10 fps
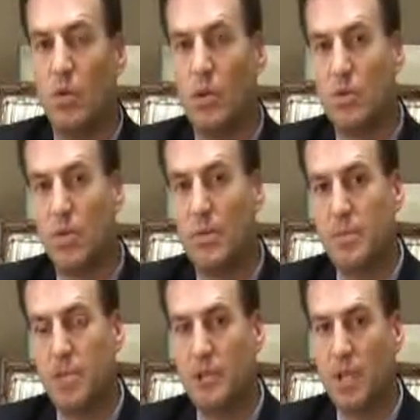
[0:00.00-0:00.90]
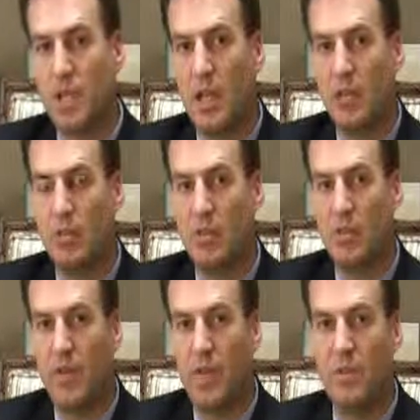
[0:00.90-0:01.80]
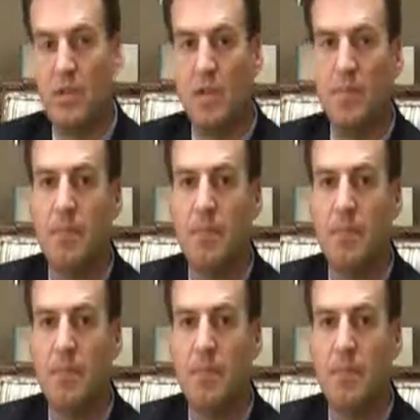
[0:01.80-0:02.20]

or a squamous cell skin cancer on the face,